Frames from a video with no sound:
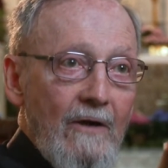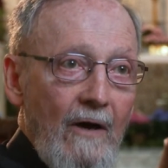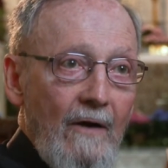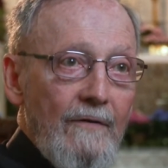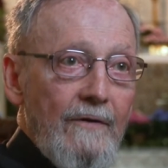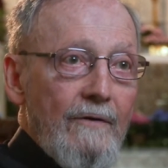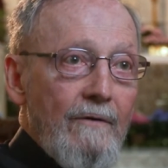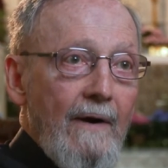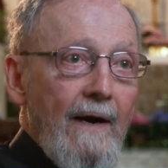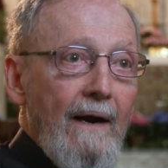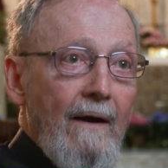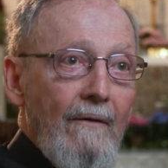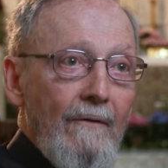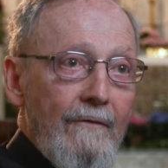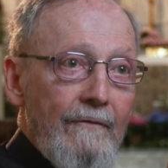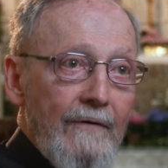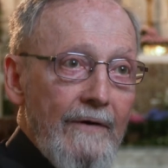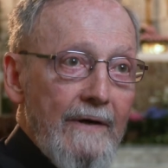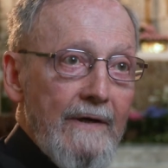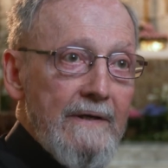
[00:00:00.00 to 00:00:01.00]
on the
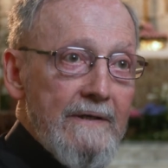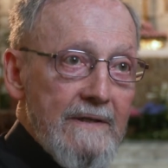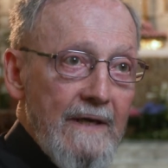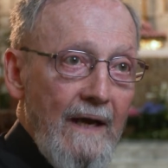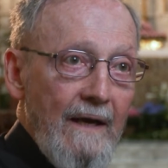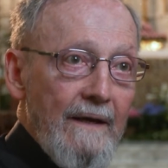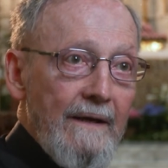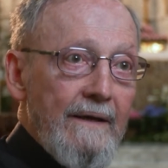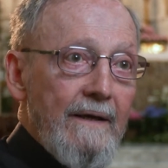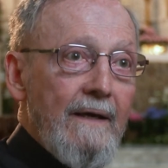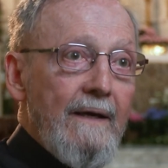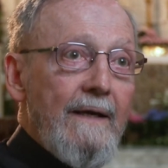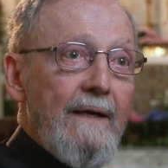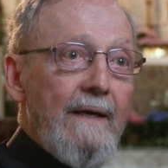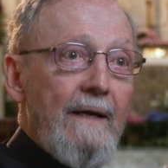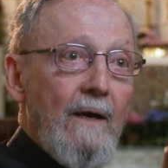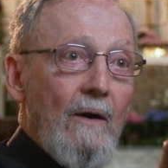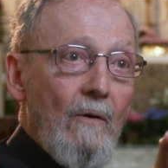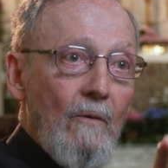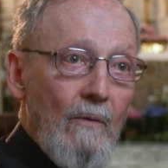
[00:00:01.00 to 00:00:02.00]
ground very solidly
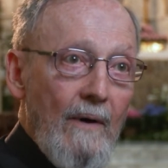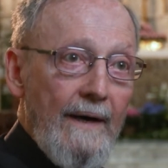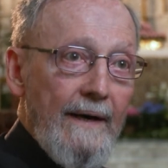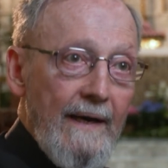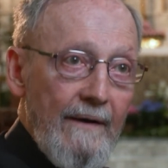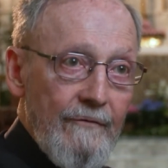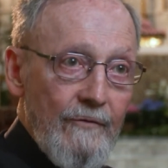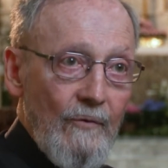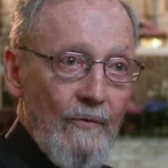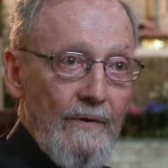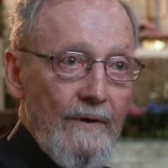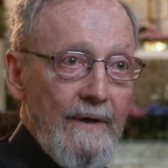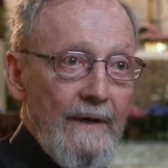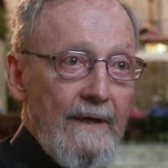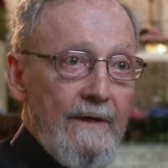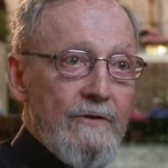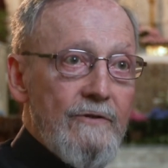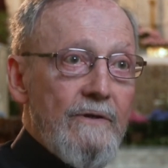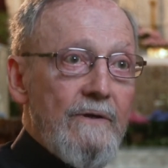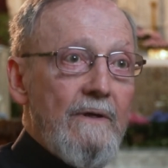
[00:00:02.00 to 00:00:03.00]
right after
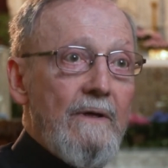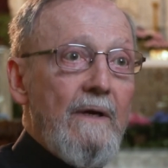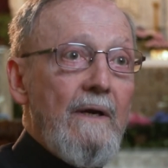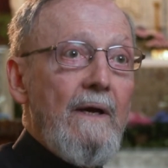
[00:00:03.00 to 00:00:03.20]
ordination.